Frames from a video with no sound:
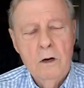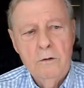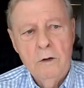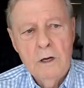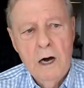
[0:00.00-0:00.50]
gone
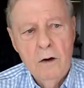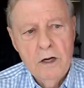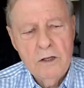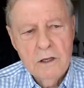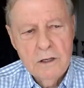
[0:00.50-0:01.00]
through
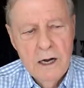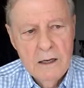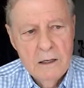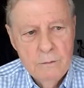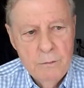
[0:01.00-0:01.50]
college and
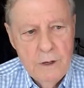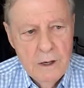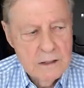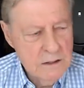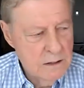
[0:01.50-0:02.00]
gotten a
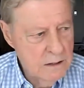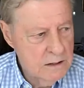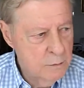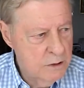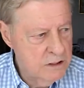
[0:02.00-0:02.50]
BS in
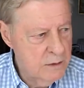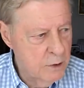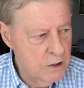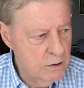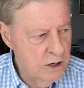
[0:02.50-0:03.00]
this business
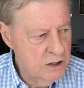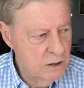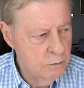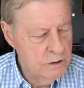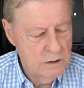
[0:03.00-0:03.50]

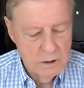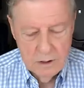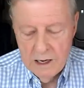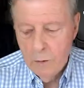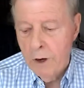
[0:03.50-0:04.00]
administration, which
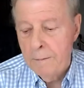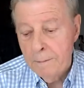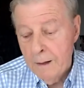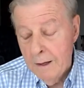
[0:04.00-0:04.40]
uh, anyway,